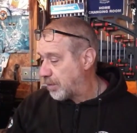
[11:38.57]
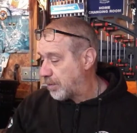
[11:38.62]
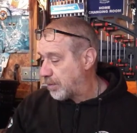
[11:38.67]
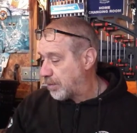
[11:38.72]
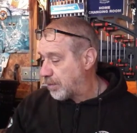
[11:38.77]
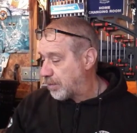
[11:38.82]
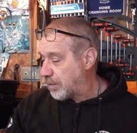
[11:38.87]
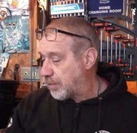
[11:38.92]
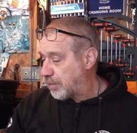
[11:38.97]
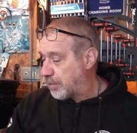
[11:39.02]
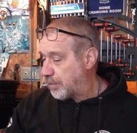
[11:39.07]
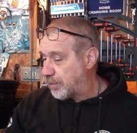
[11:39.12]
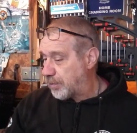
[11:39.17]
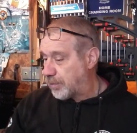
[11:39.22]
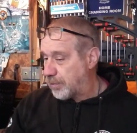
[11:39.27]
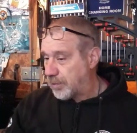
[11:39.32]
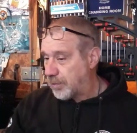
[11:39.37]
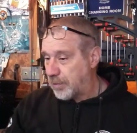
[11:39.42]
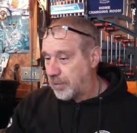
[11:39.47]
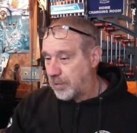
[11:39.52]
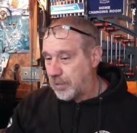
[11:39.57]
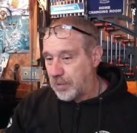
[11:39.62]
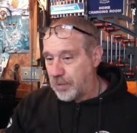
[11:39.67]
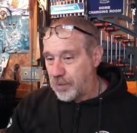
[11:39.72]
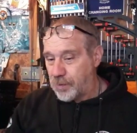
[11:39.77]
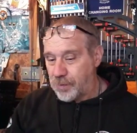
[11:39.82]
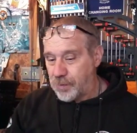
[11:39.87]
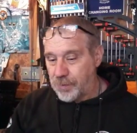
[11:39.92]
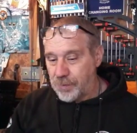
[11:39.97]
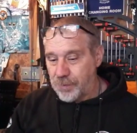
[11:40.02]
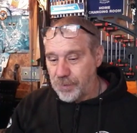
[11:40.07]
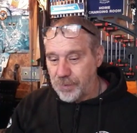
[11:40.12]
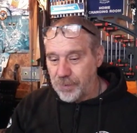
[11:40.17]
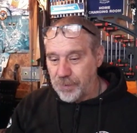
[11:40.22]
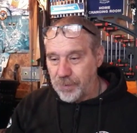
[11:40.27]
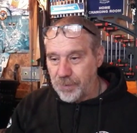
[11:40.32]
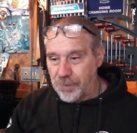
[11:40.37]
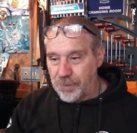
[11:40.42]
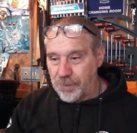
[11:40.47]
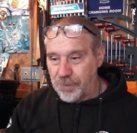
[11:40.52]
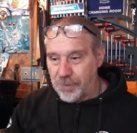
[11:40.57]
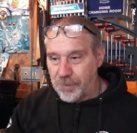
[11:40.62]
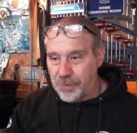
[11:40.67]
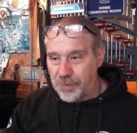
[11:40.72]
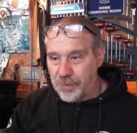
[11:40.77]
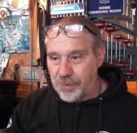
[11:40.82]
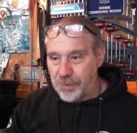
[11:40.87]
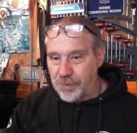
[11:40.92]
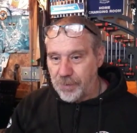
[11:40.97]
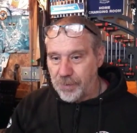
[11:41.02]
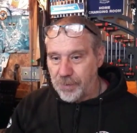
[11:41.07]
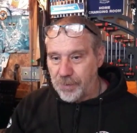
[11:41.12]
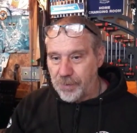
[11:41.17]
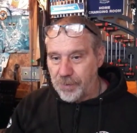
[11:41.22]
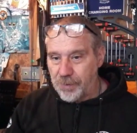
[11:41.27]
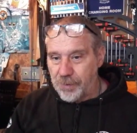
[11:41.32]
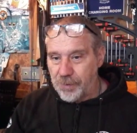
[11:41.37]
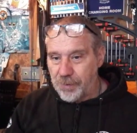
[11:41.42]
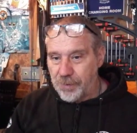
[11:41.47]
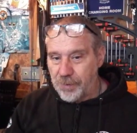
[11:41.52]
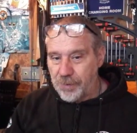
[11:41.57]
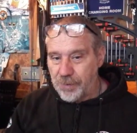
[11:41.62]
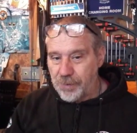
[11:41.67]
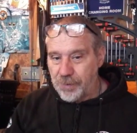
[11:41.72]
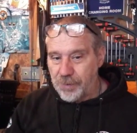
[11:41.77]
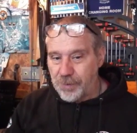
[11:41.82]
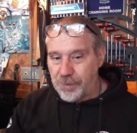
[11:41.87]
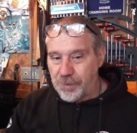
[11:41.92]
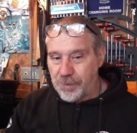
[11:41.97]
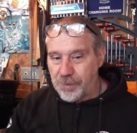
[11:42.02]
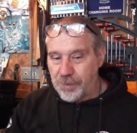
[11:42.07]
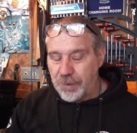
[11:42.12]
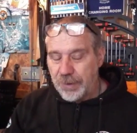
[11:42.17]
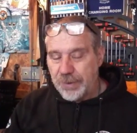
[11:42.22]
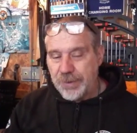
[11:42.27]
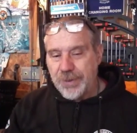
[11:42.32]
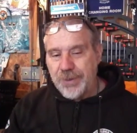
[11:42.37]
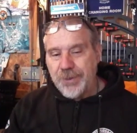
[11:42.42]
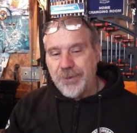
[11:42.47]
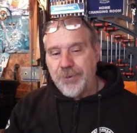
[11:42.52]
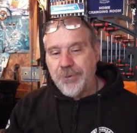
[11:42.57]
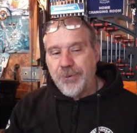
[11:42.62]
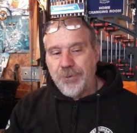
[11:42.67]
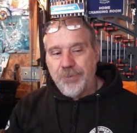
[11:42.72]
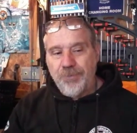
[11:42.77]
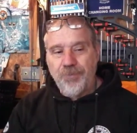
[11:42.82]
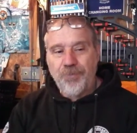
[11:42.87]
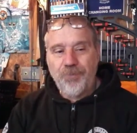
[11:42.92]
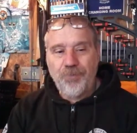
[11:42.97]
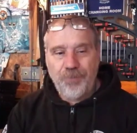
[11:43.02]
(silence)